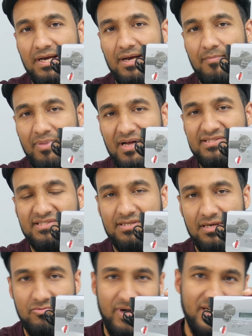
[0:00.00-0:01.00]

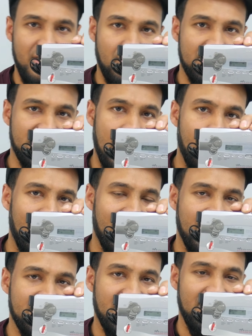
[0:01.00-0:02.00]
personal radio cassette
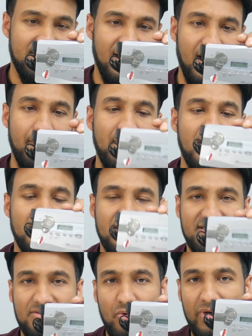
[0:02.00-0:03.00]
players at the time, the
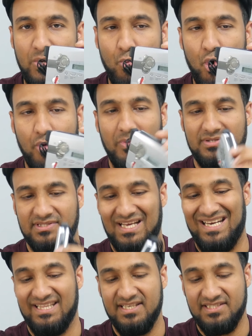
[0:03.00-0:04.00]
Sony Walkmans.
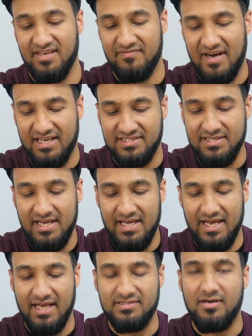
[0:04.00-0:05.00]
And this device
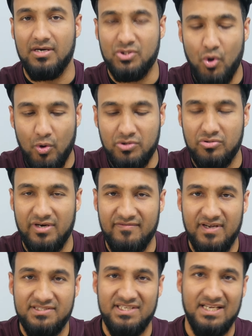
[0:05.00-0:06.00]
has got auto
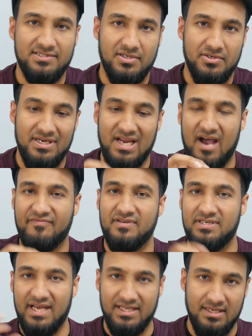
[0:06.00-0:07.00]
reverse in it, so you didn't have to
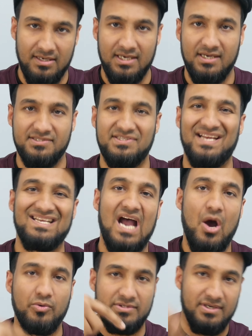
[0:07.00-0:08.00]
take the cassette
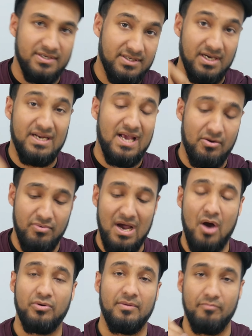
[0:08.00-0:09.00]
out and turn it
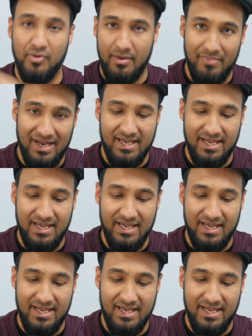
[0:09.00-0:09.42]
around and put it back